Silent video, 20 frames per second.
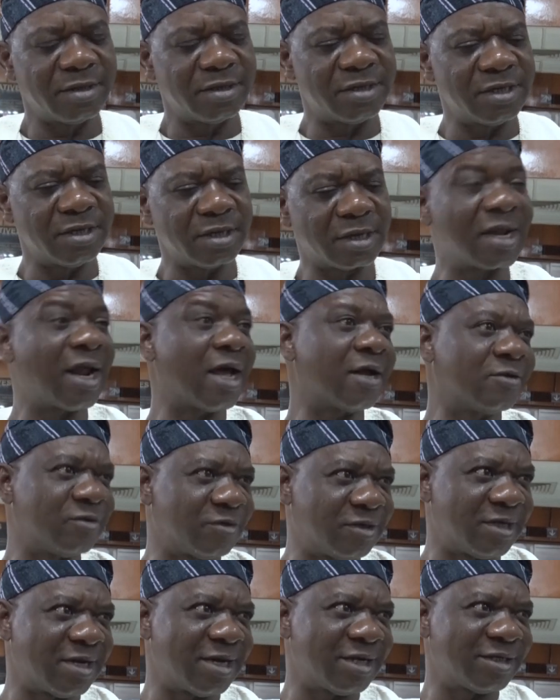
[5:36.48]
the tax
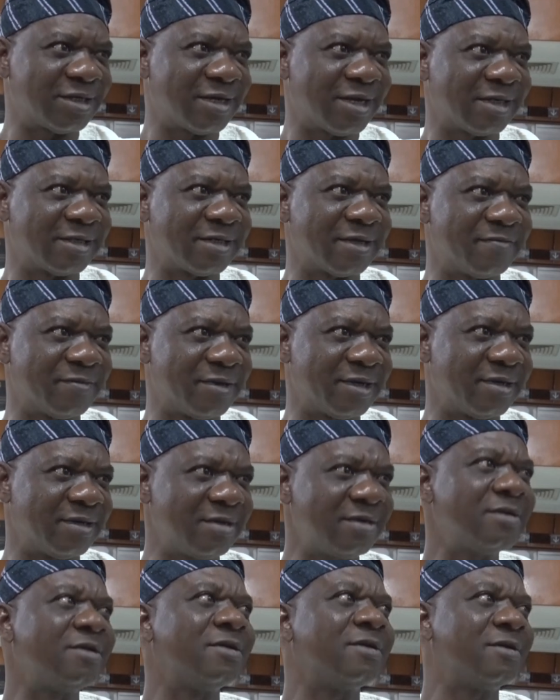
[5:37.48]
to the National
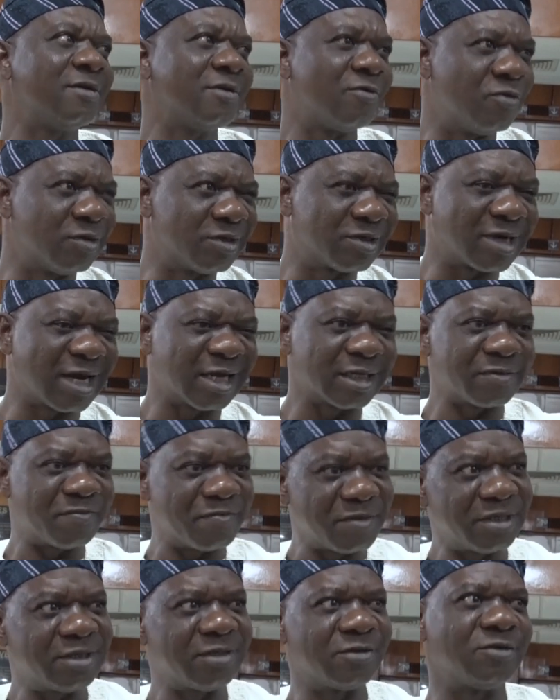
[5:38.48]
Assembly will
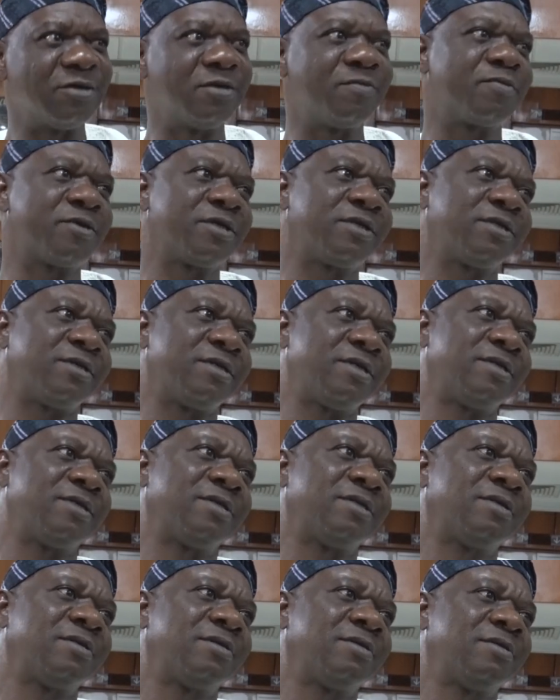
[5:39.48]
transmit to the
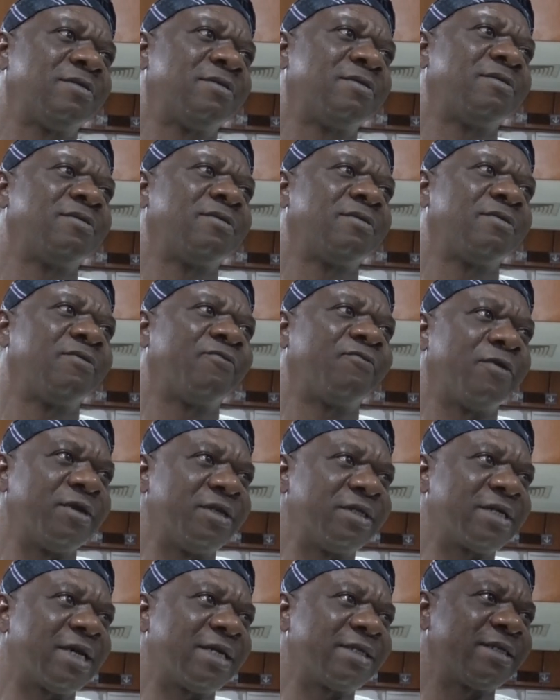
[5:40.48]
President for
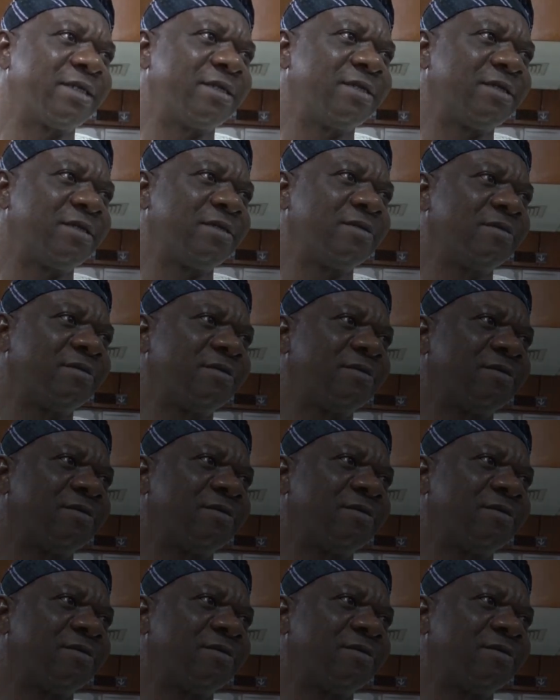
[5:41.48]
his assent.